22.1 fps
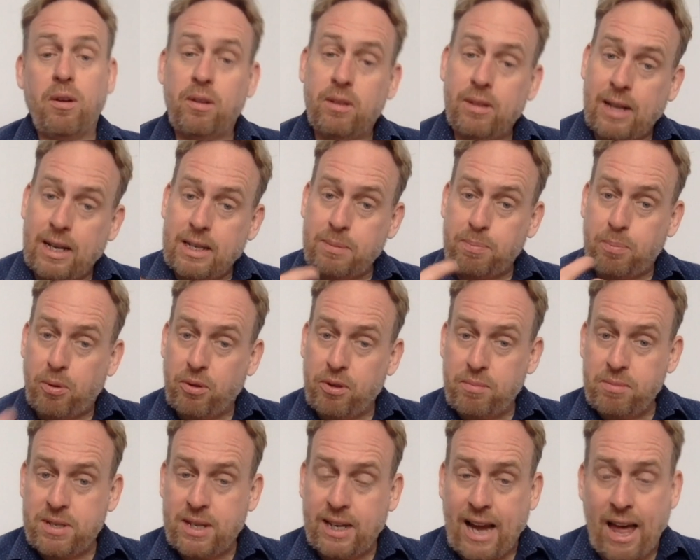Let's put
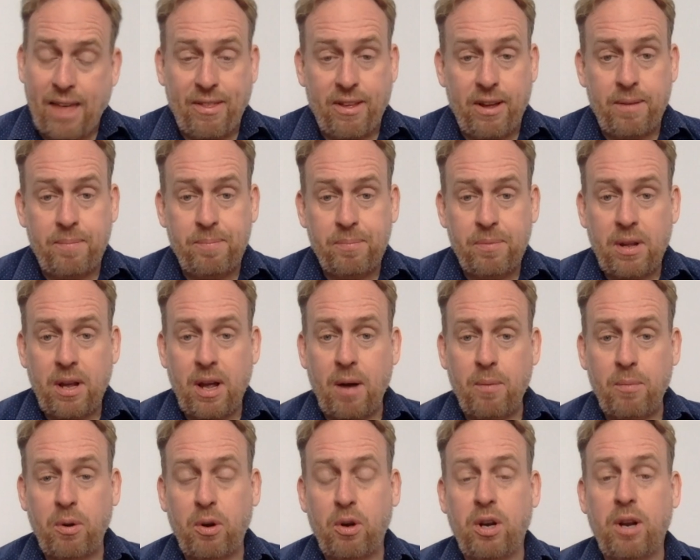them together,
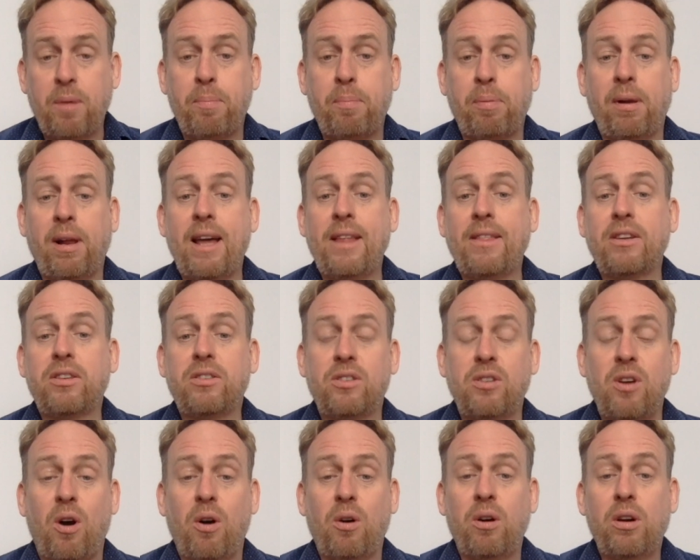and we're going to play the
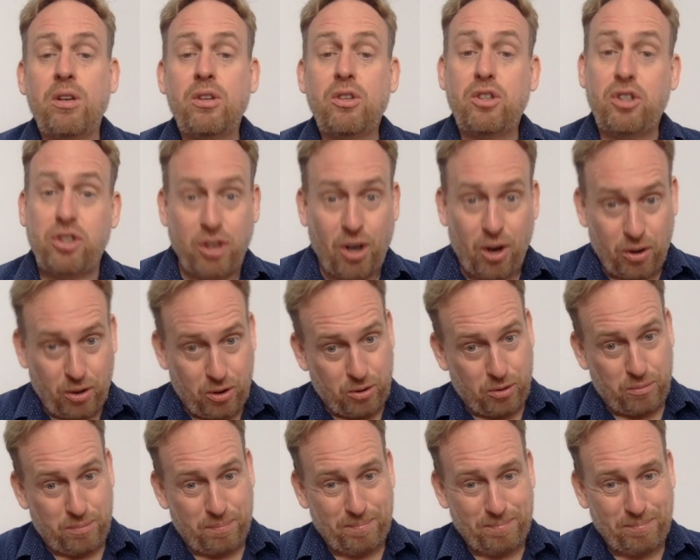song Shotgun.